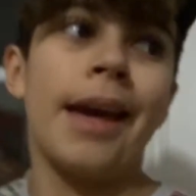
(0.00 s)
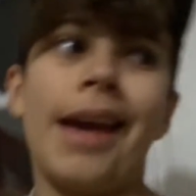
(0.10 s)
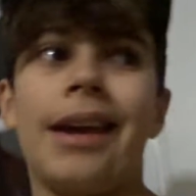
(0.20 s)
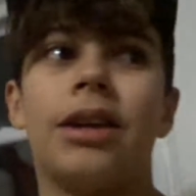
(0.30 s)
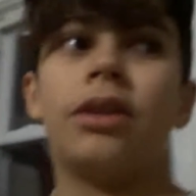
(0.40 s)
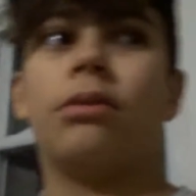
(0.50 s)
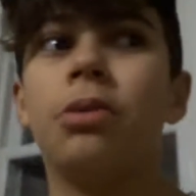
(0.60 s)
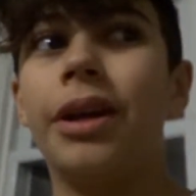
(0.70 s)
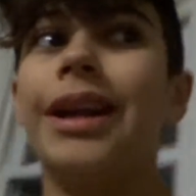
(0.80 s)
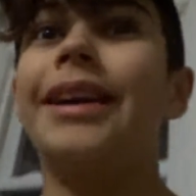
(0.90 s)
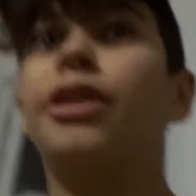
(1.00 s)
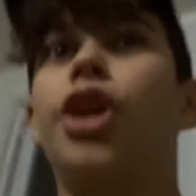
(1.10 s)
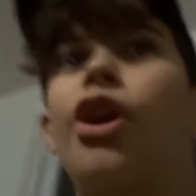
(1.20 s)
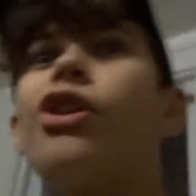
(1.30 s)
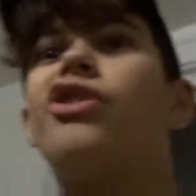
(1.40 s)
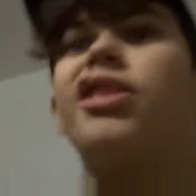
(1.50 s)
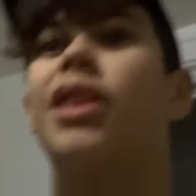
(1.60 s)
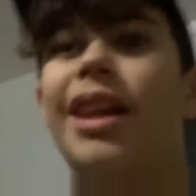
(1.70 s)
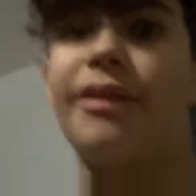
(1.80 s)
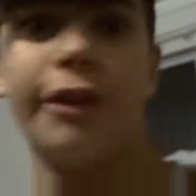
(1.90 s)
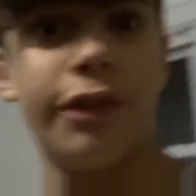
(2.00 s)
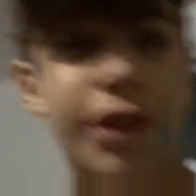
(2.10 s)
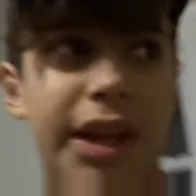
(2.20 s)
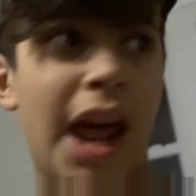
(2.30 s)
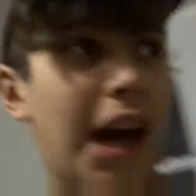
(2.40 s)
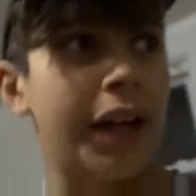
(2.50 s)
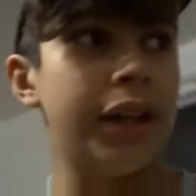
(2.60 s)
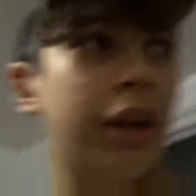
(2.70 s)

and when it turns 11:59,